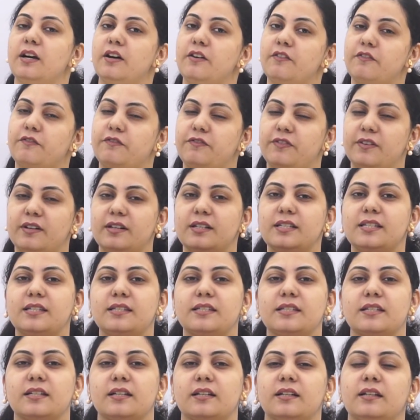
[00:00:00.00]

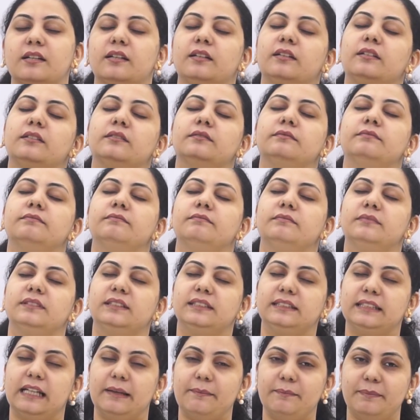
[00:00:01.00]
First,
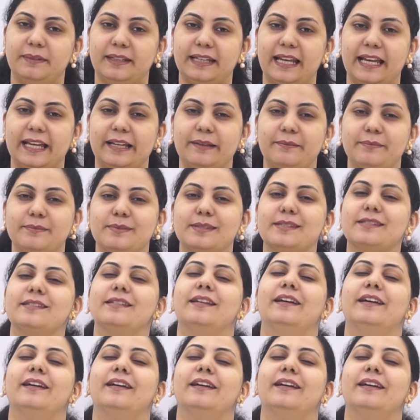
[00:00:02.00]
sometimes